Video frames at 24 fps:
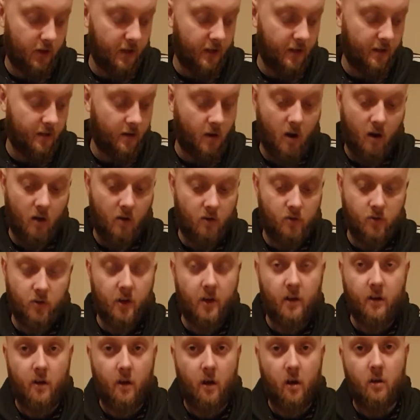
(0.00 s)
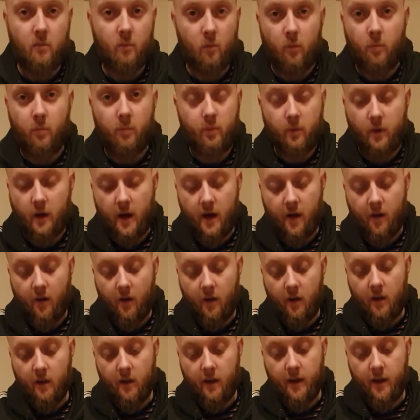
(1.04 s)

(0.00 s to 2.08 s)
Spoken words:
did knock him up at all.